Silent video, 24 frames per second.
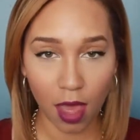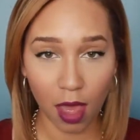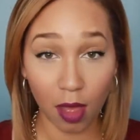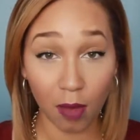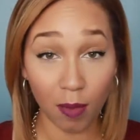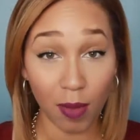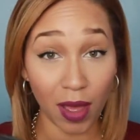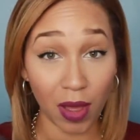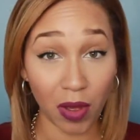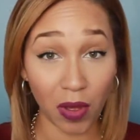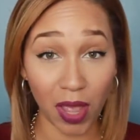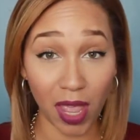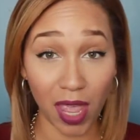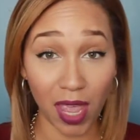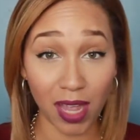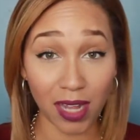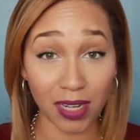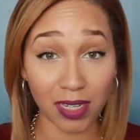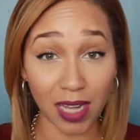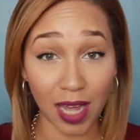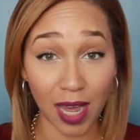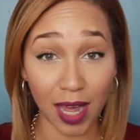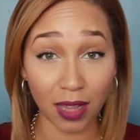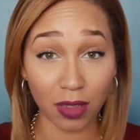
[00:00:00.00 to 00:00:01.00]
about
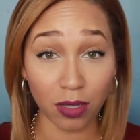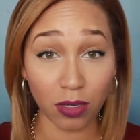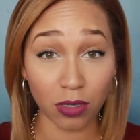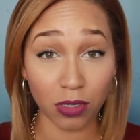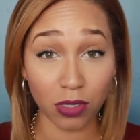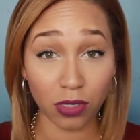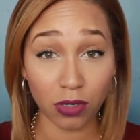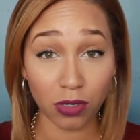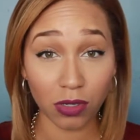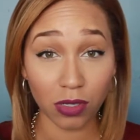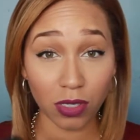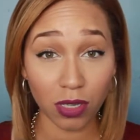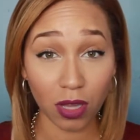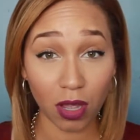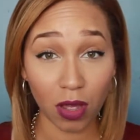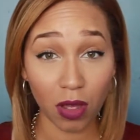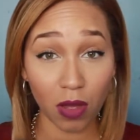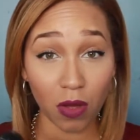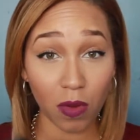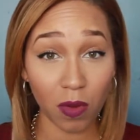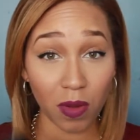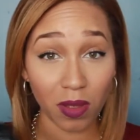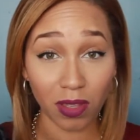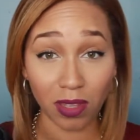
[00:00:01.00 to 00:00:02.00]
$8 or
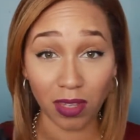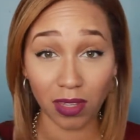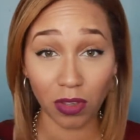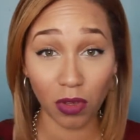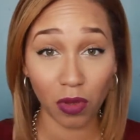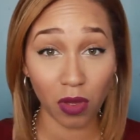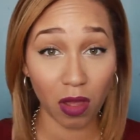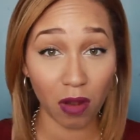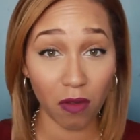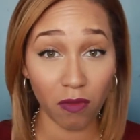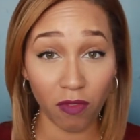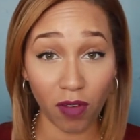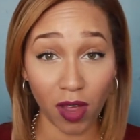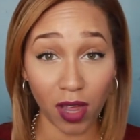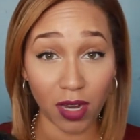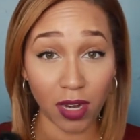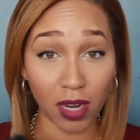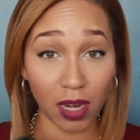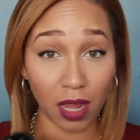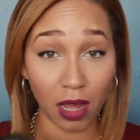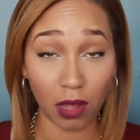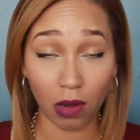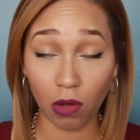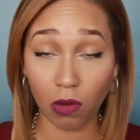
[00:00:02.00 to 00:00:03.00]
so. You can find
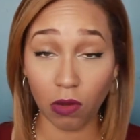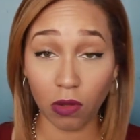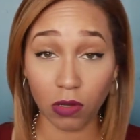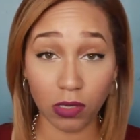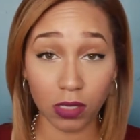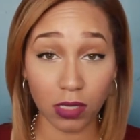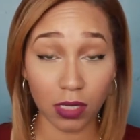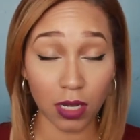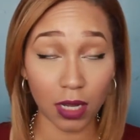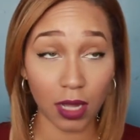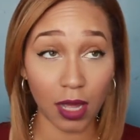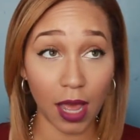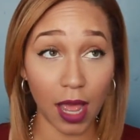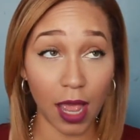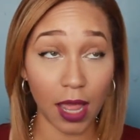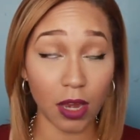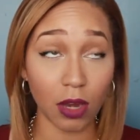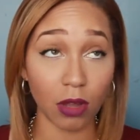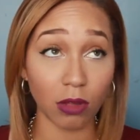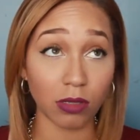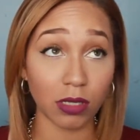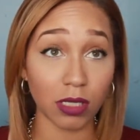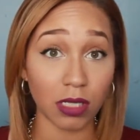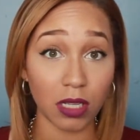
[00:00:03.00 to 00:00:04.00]
it at Ulta. I
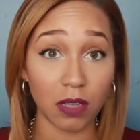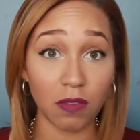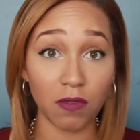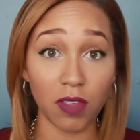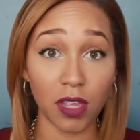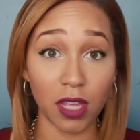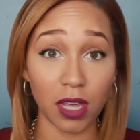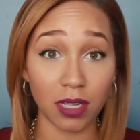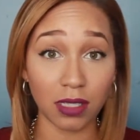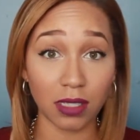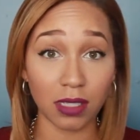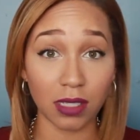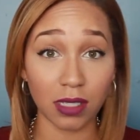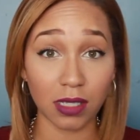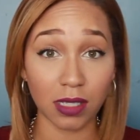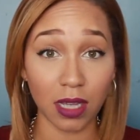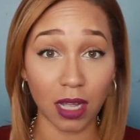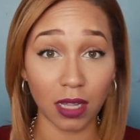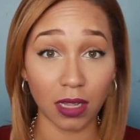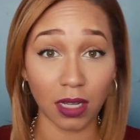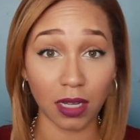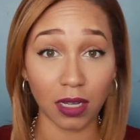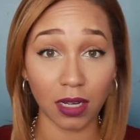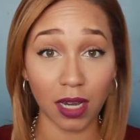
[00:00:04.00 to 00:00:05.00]
know CVS is
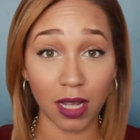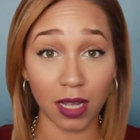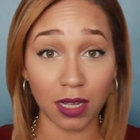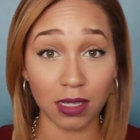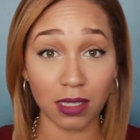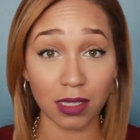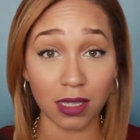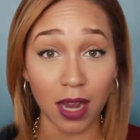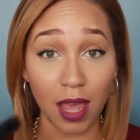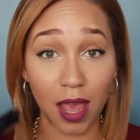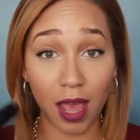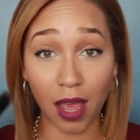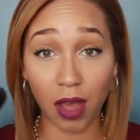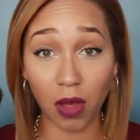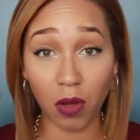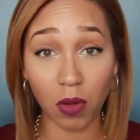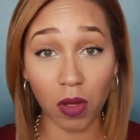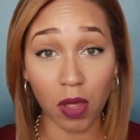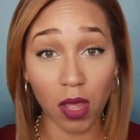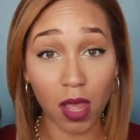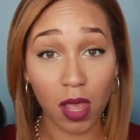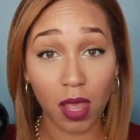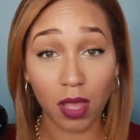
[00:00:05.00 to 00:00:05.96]
selling NYX now.